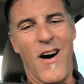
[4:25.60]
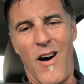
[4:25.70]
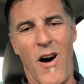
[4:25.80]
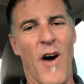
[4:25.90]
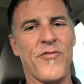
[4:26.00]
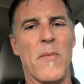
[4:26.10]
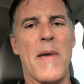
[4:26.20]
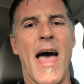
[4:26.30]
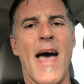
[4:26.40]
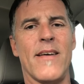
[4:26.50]
off the
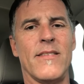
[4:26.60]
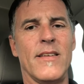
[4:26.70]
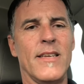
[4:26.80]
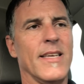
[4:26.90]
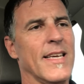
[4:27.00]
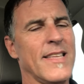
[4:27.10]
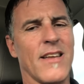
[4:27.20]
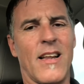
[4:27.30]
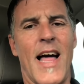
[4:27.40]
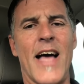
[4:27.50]
mat, in the
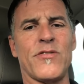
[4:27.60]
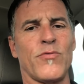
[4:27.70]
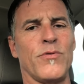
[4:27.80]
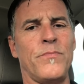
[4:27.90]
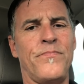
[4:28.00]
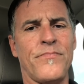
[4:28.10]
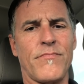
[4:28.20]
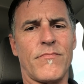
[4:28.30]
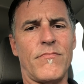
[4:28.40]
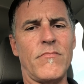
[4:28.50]
classroom,
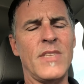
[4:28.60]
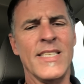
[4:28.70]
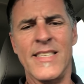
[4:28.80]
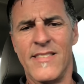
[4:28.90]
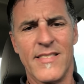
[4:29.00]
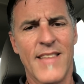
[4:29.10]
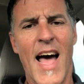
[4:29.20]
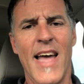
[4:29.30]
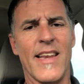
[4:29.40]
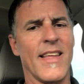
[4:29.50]
in
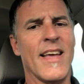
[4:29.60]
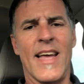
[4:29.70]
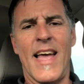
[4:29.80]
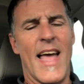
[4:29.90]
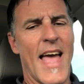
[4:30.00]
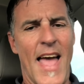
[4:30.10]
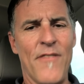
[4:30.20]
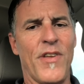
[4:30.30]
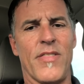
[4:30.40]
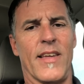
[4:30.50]
society,
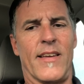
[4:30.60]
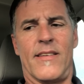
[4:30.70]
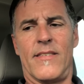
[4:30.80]
everything.